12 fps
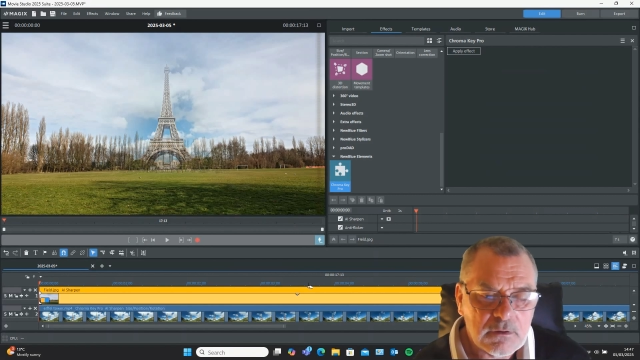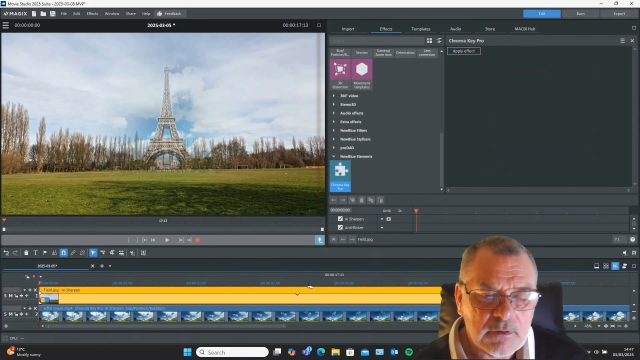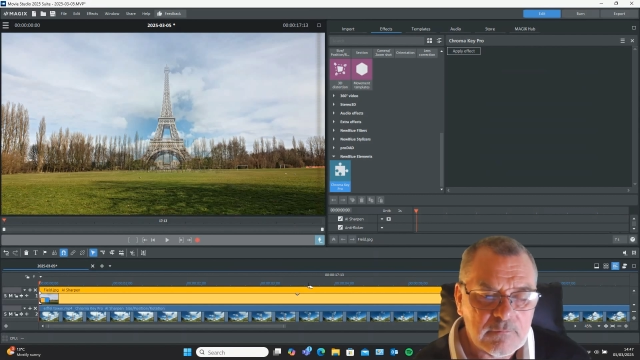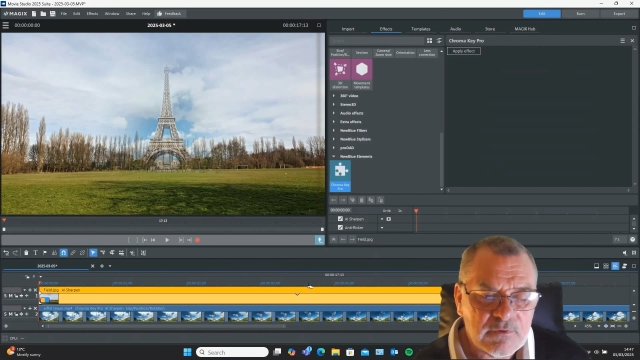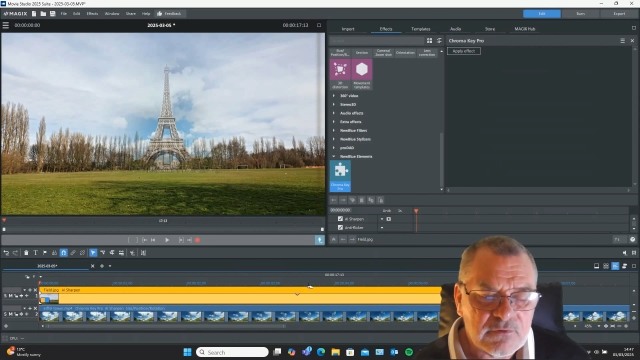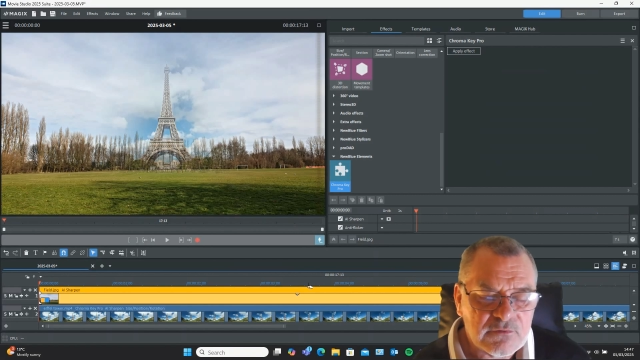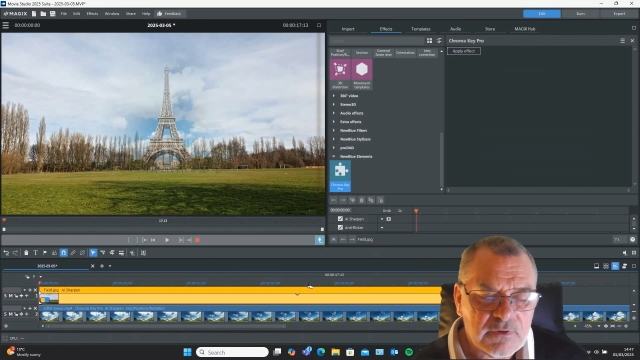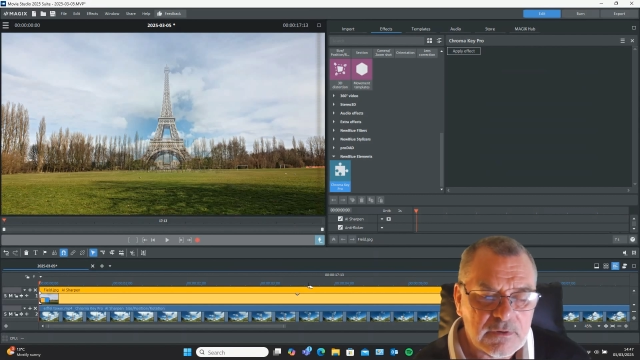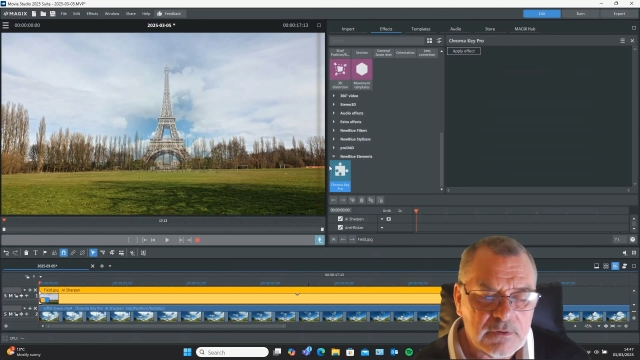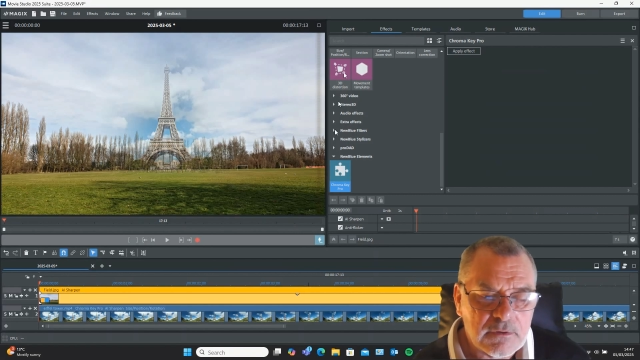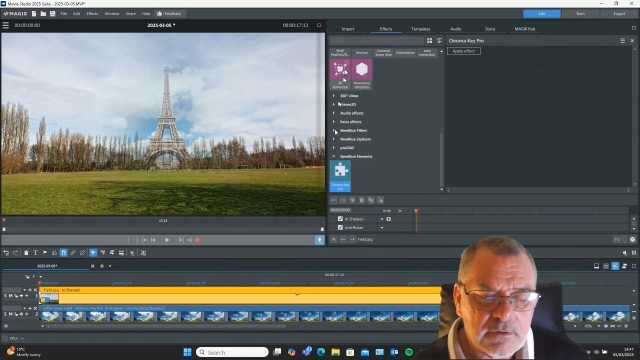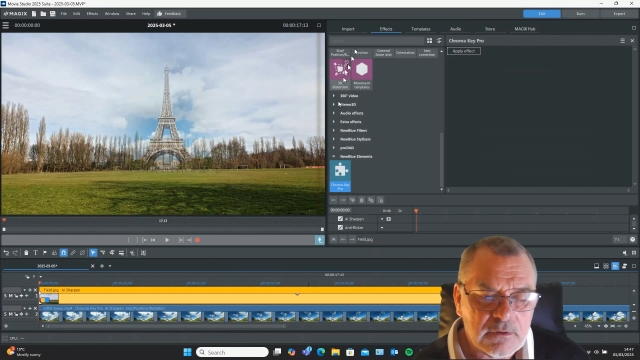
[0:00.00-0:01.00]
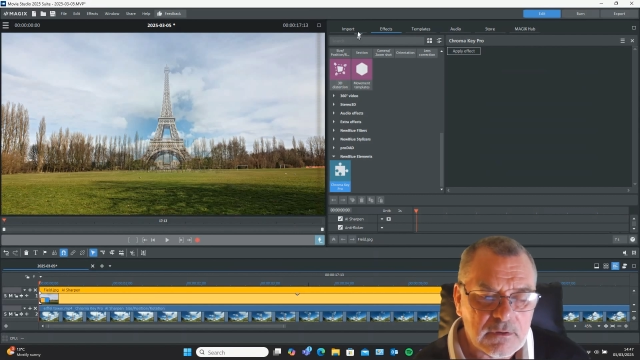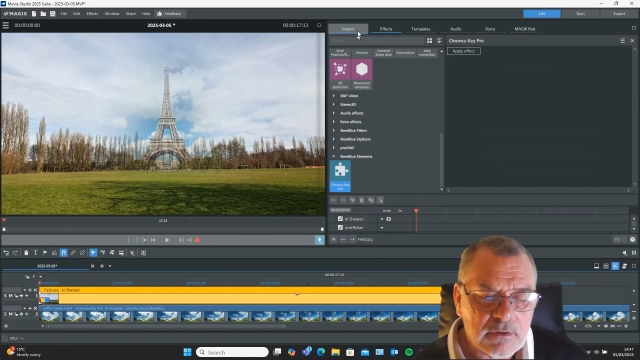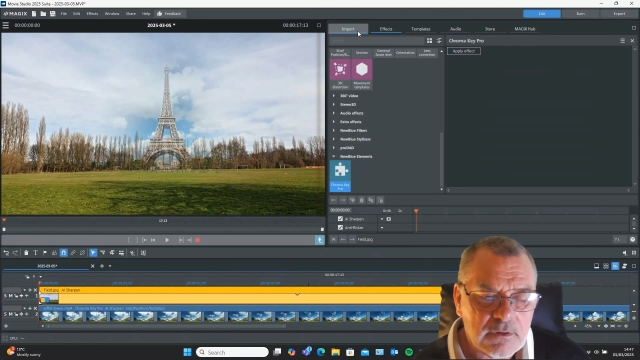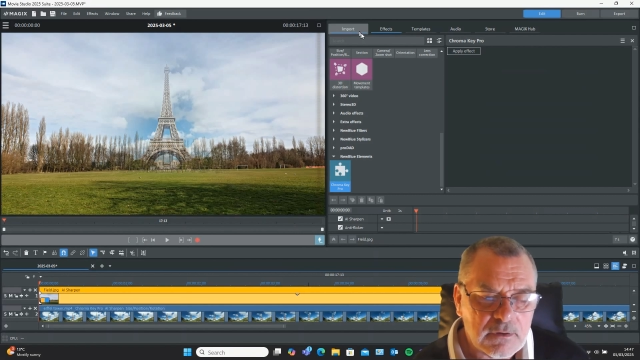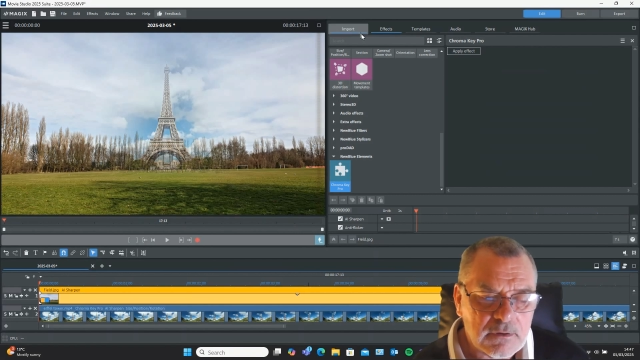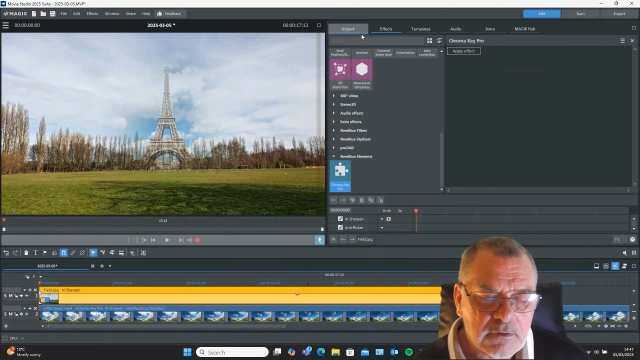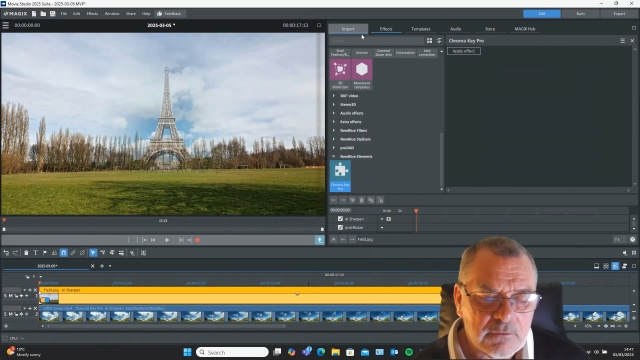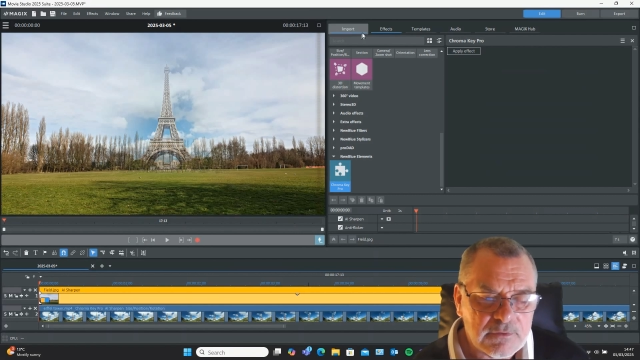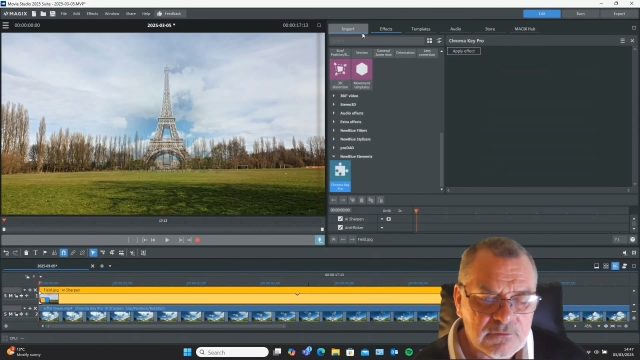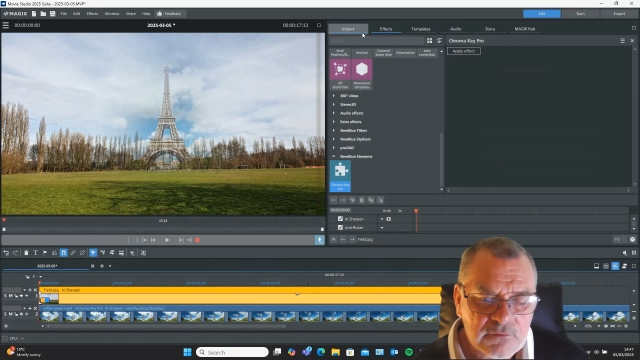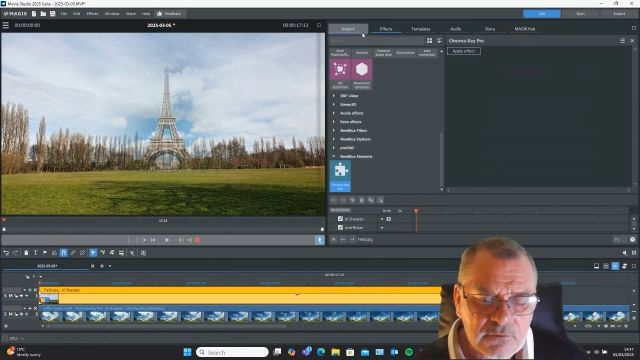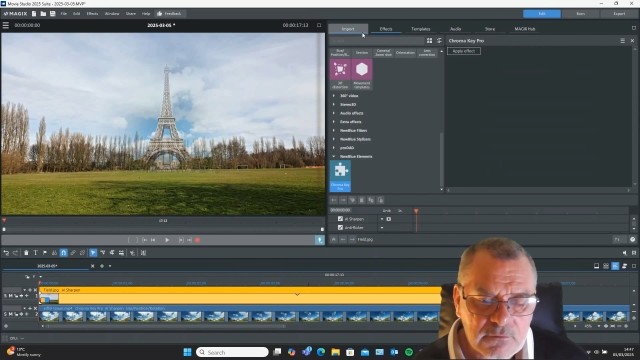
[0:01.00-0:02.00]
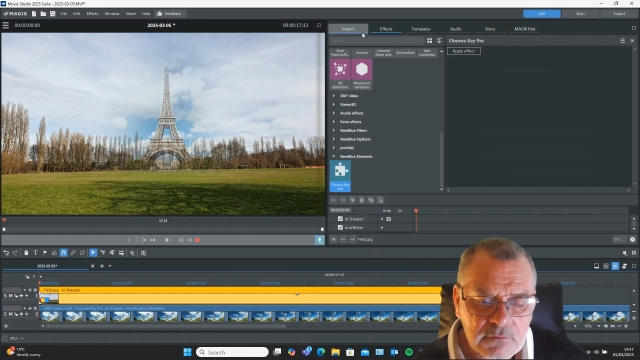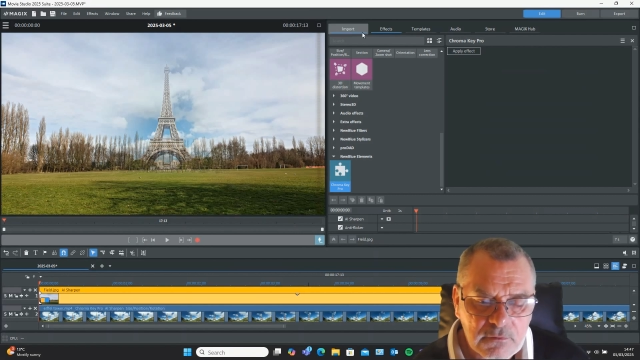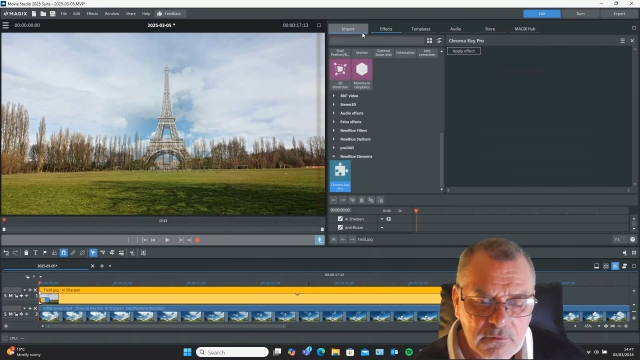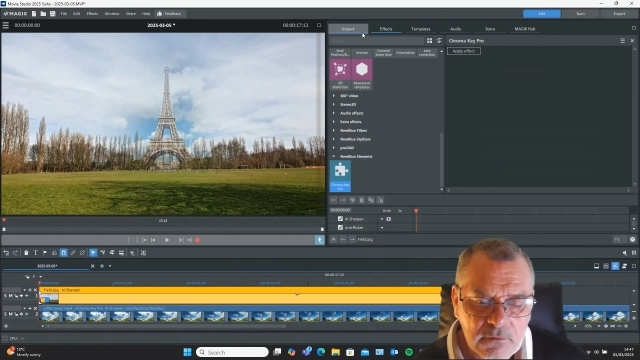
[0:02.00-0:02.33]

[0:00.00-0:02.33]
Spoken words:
Let me see. Go into